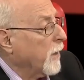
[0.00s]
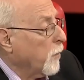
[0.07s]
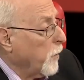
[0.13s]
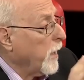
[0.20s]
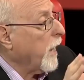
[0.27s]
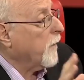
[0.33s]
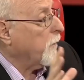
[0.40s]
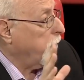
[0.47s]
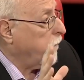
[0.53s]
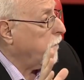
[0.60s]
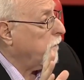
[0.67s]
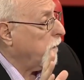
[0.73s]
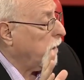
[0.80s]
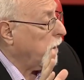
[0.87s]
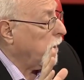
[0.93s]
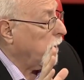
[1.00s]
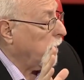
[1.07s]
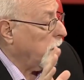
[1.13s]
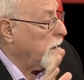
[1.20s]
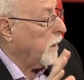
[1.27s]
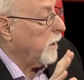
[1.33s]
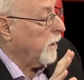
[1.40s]
I think we have,
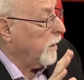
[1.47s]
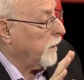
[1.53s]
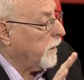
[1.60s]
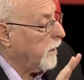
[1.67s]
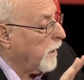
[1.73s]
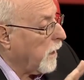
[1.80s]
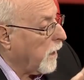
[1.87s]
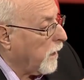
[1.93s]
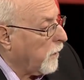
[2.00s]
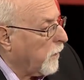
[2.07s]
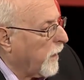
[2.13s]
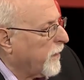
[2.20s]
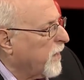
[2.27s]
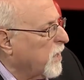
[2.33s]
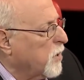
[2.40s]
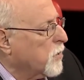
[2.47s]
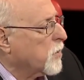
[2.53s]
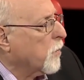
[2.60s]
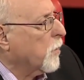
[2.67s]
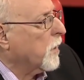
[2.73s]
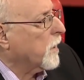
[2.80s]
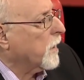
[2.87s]
the
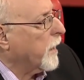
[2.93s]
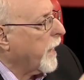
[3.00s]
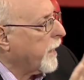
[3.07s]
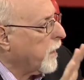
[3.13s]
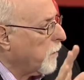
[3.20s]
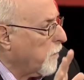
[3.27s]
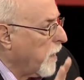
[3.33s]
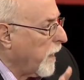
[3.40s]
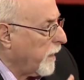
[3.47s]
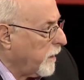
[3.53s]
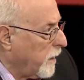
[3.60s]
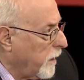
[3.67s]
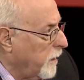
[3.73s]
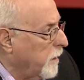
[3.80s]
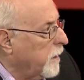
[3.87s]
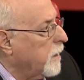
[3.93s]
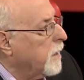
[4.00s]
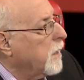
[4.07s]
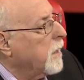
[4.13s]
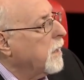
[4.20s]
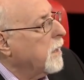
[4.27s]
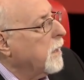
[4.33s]
word like-minded
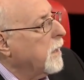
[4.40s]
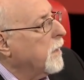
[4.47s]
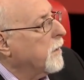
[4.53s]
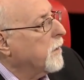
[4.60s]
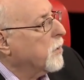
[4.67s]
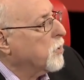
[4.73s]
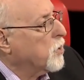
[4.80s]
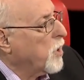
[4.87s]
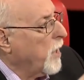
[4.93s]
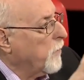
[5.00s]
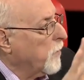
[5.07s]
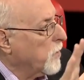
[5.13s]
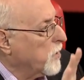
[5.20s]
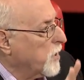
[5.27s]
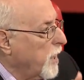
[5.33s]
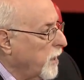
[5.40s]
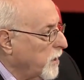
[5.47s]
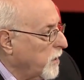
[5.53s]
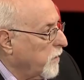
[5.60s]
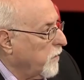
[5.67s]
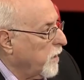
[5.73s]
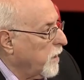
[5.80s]
in the general
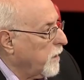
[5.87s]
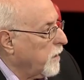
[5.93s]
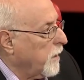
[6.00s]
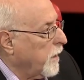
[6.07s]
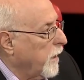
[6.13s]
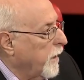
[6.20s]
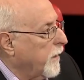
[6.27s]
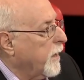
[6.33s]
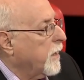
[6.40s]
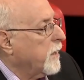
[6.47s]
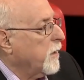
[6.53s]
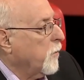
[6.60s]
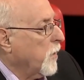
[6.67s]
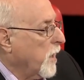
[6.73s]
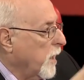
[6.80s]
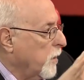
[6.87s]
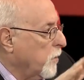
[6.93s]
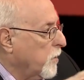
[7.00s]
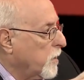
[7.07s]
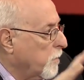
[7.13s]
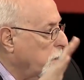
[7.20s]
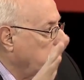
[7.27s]
sense of it. And then he went
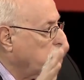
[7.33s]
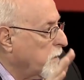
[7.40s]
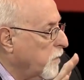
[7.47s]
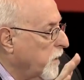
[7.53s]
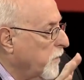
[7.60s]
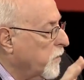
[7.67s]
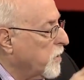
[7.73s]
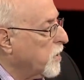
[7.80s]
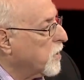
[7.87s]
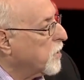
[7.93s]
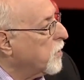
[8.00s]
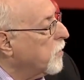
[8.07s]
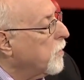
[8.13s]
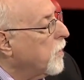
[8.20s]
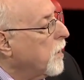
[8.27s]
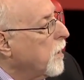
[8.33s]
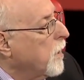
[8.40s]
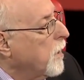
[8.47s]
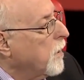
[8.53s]
on to explain some differences. He